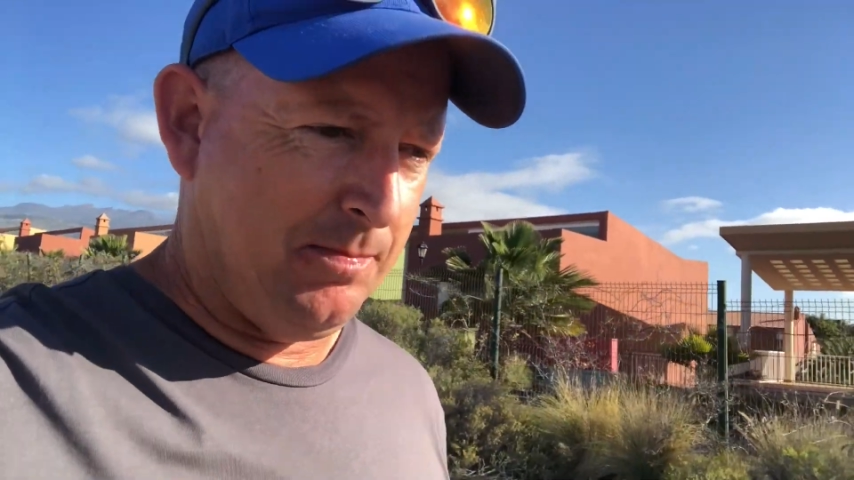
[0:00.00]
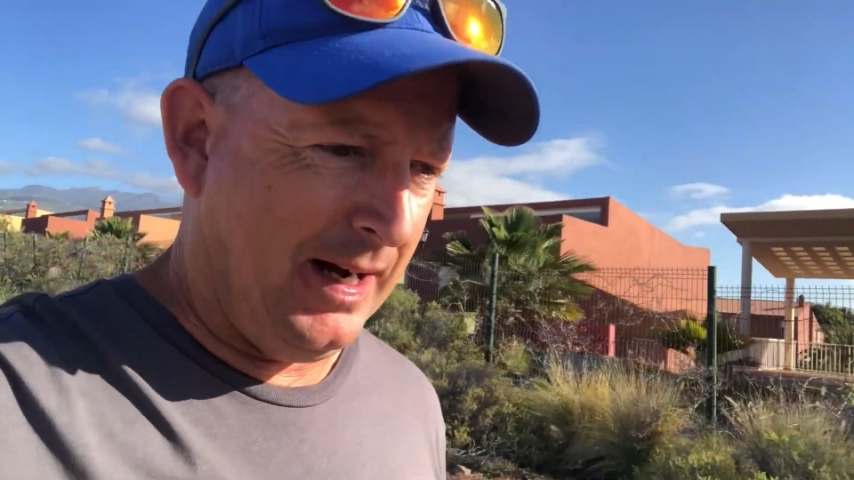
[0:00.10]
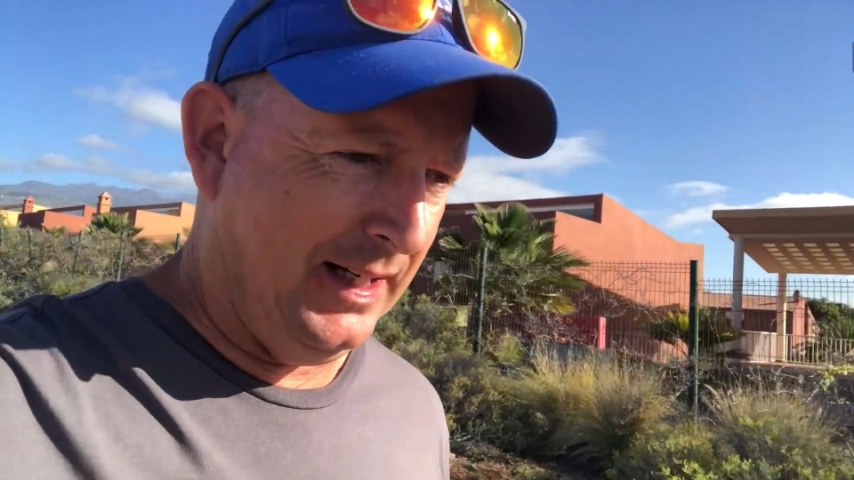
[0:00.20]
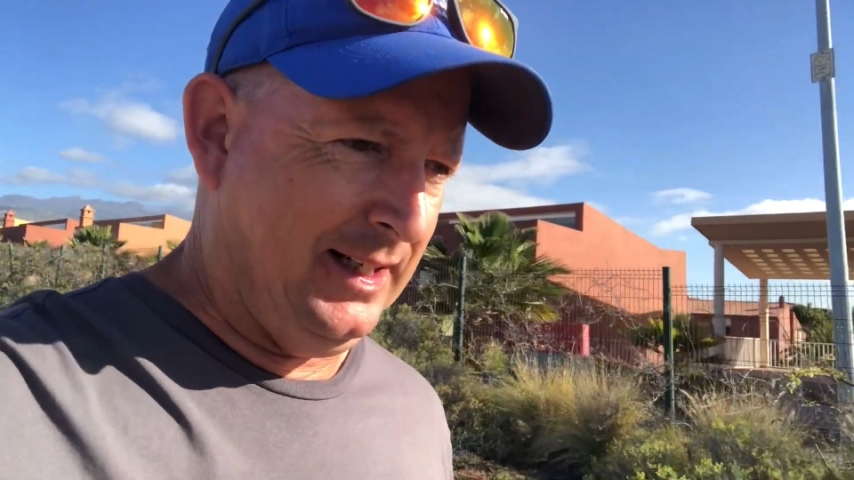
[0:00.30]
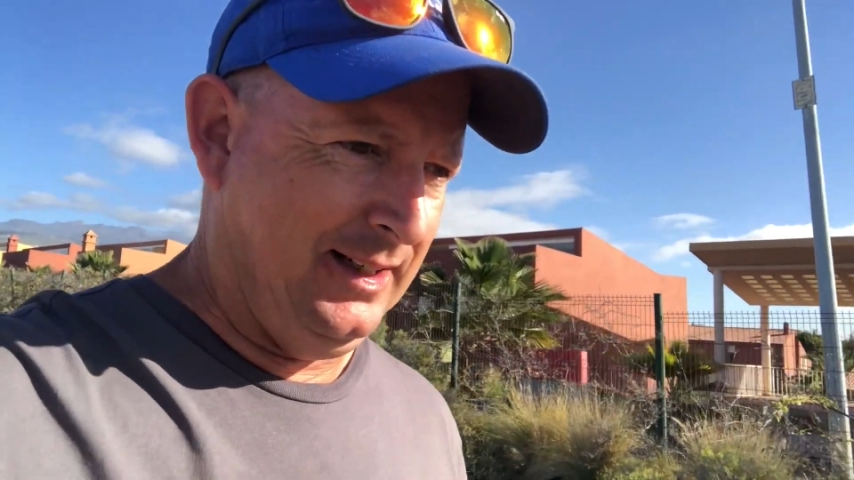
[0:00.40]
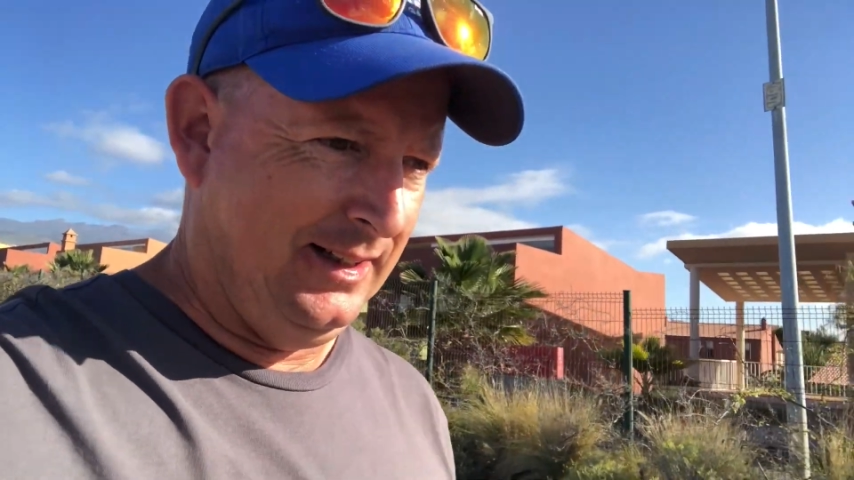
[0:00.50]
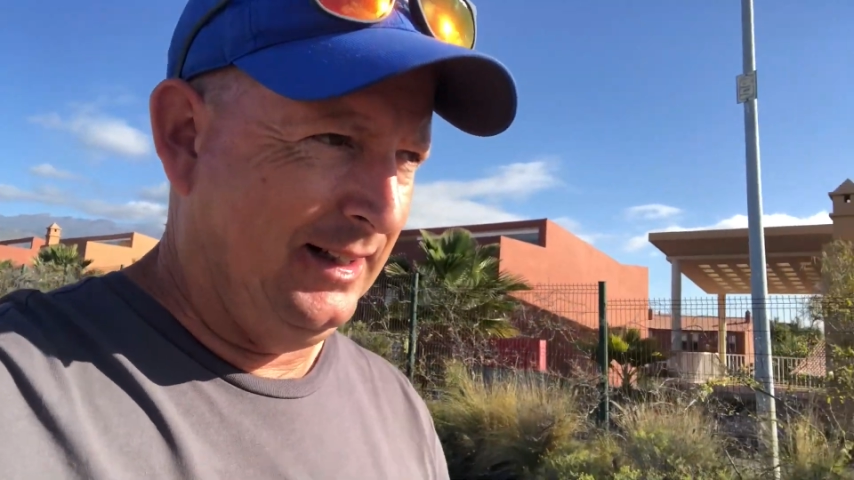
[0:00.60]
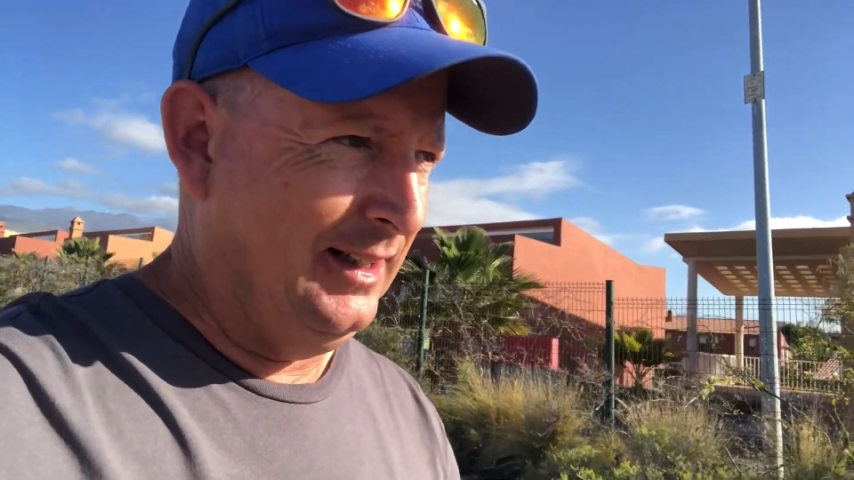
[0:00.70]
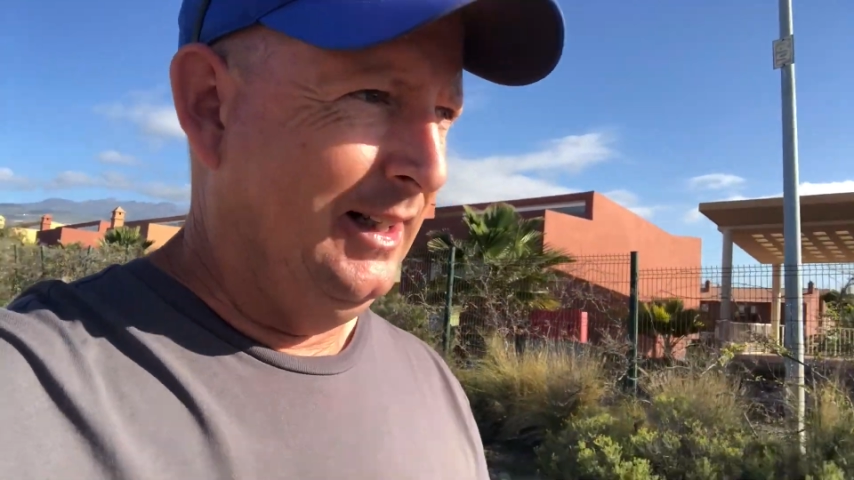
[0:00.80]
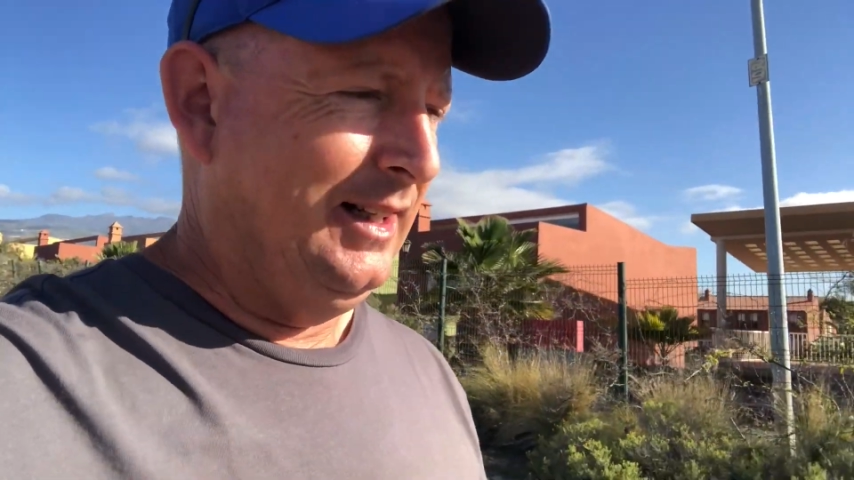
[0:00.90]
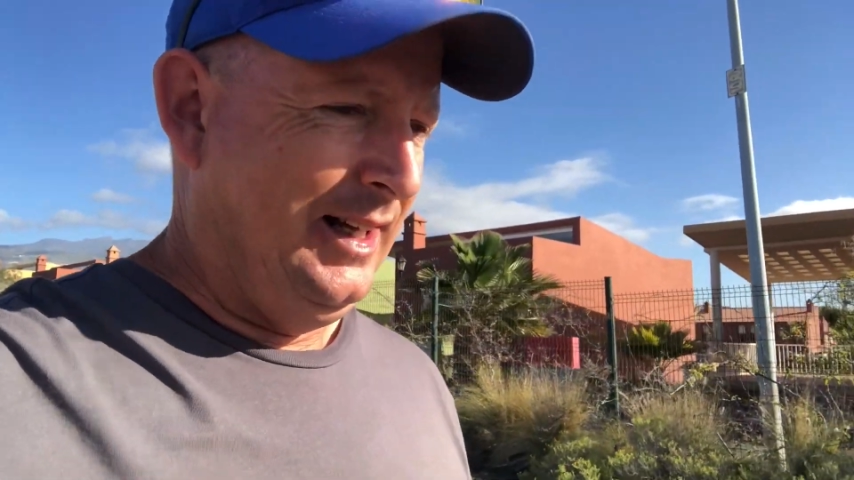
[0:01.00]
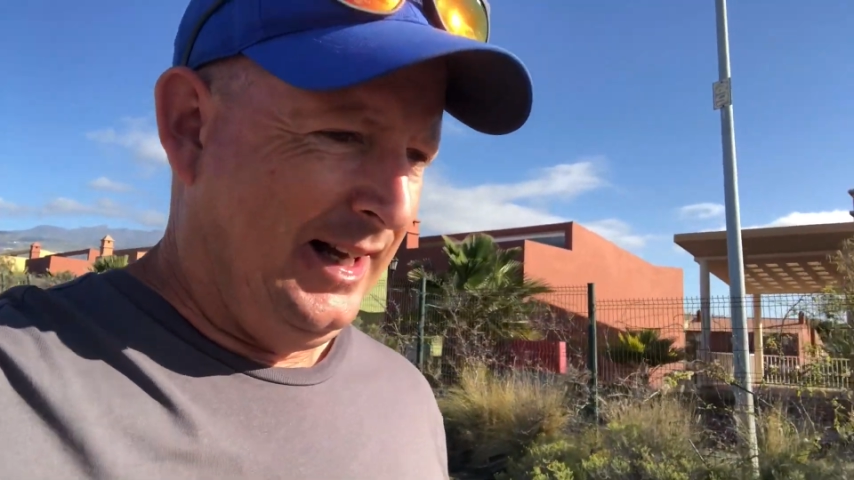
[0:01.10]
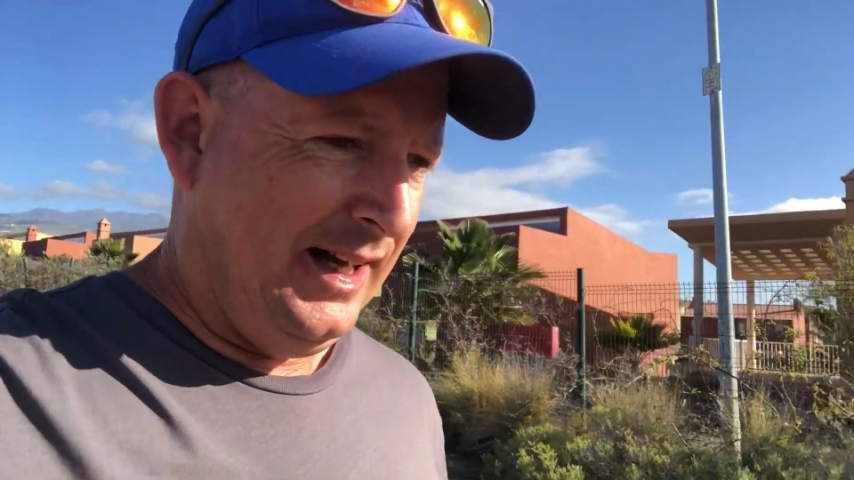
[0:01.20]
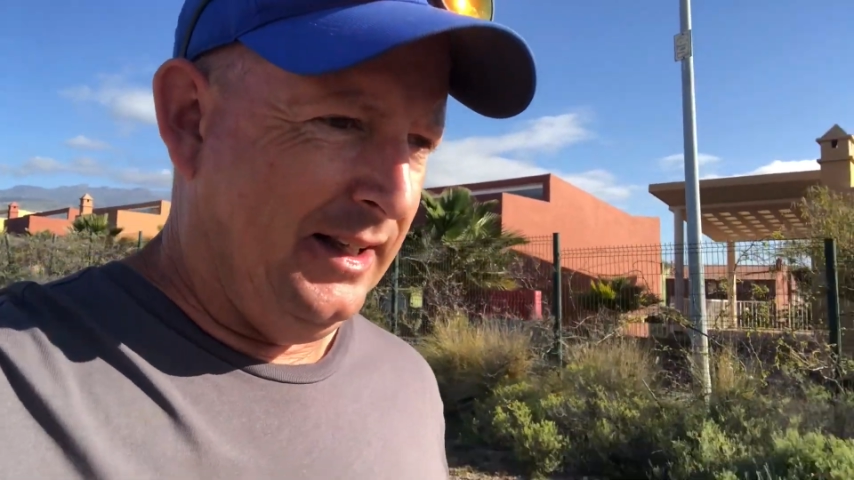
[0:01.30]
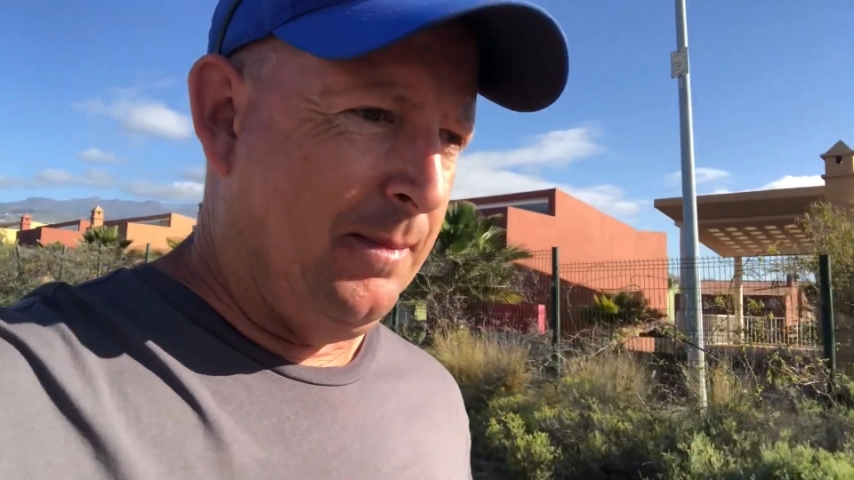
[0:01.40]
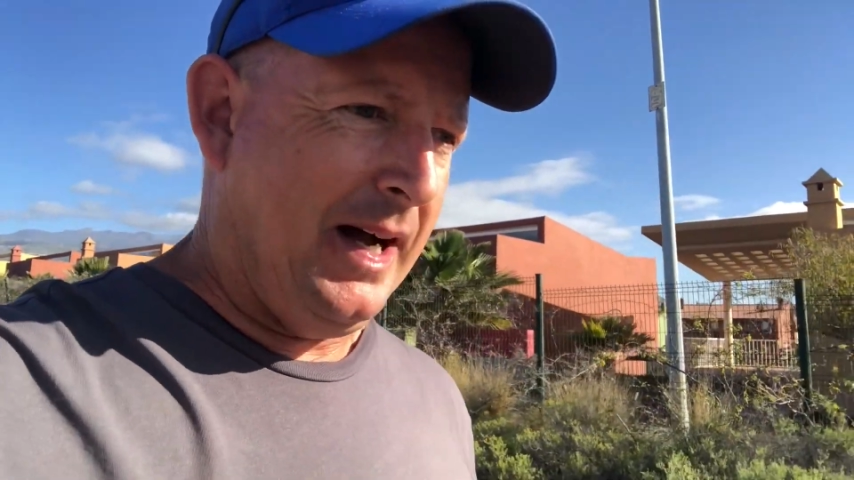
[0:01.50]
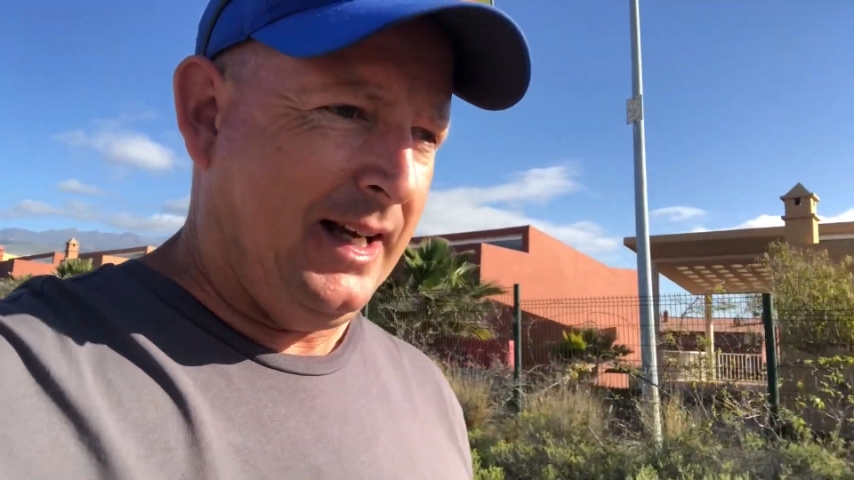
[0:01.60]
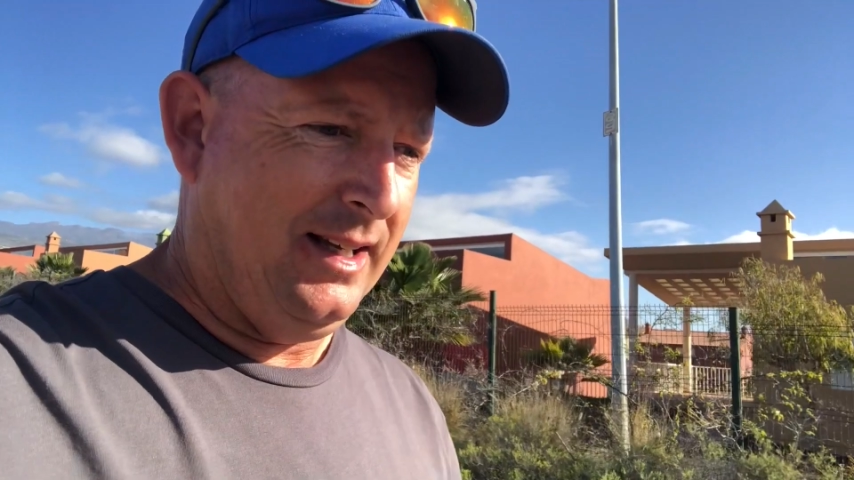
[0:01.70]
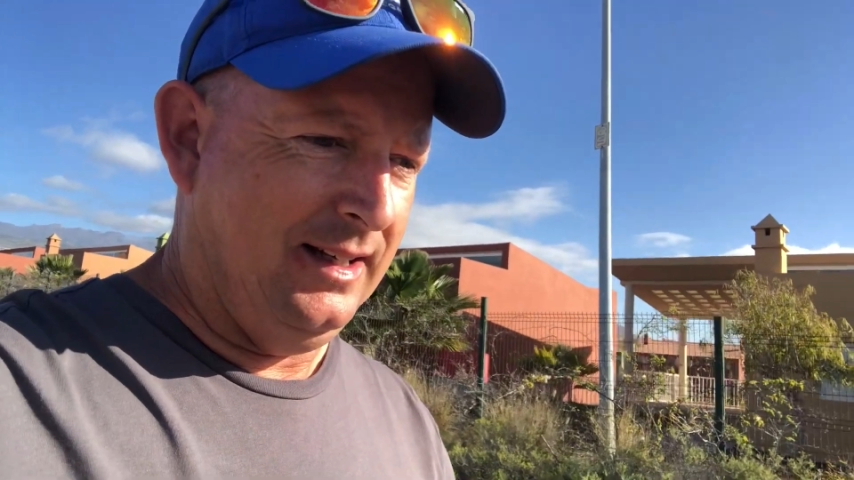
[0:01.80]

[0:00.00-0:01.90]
bike out the back,